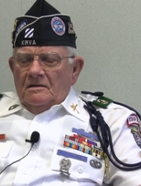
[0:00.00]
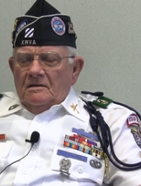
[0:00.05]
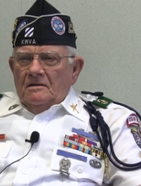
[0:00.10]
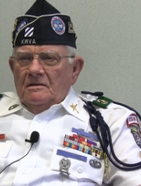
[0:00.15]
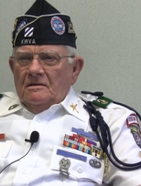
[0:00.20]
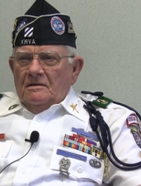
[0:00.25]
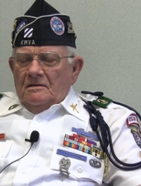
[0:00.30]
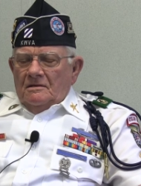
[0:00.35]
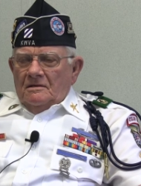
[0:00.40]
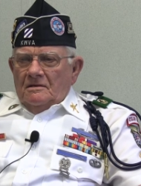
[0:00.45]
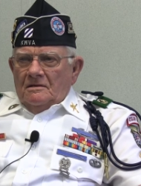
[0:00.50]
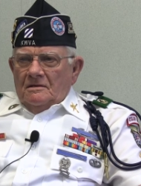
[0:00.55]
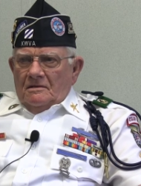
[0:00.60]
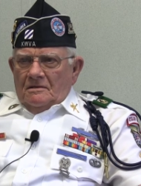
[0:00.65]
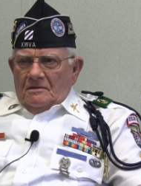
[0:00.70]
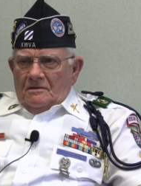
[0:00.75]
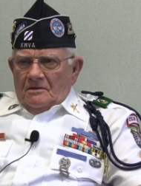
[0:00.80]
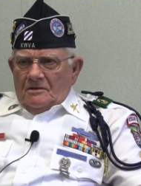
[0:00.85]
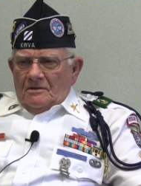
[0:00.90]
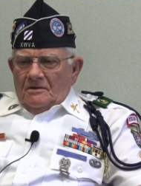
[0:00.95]
in
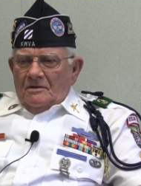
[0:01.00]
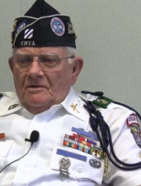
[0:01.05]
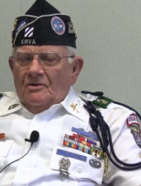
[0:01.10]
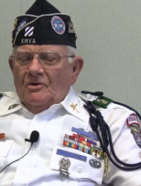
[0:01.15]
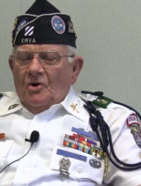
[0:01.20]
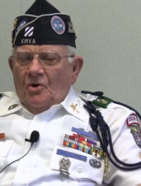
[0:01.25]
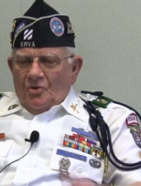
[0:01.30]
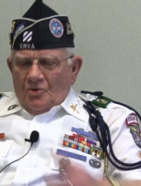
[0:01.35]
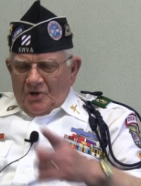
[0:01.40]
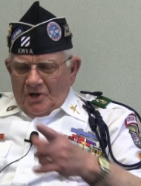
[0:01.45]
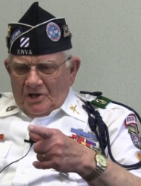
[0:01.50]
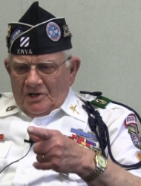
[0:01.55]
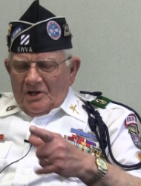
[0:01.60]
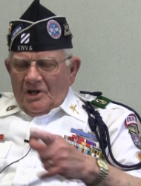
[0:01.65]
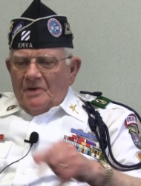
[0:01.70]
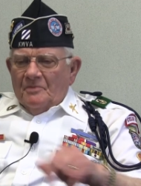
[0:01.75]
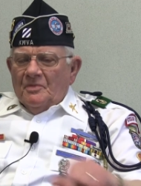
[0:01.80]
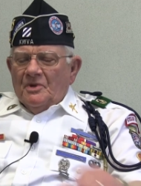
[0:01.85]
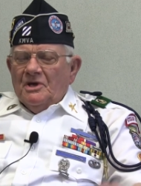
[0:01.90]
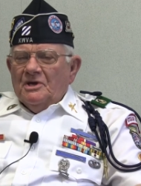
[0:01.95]
1952? Okay,
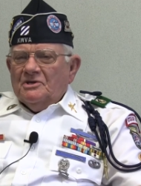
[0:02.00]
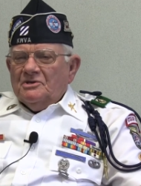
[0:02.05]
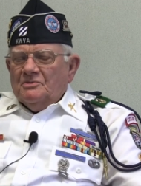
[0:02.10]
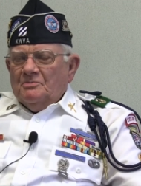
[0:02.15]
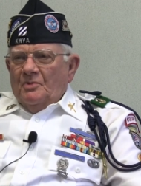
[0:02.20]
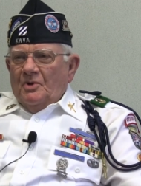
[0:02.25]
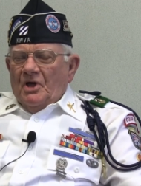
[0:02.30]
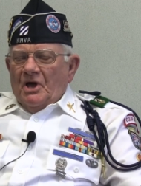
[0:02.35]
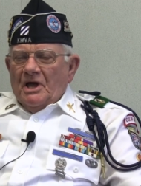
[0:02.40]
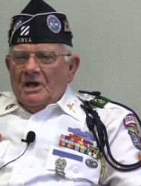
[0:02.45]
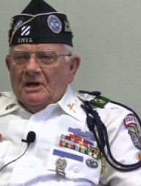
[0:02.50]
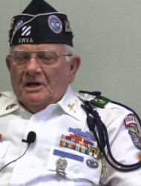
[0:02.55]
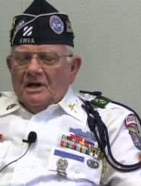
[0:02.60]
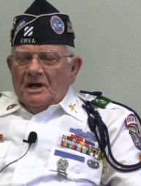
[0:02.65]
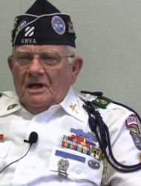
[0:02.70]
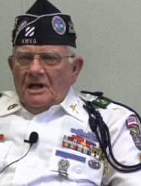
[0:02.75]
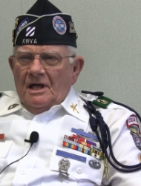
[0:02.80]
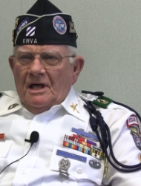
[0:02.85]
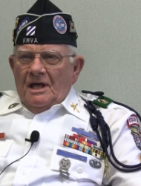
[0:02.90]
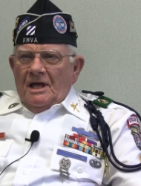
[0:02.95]
let me explain.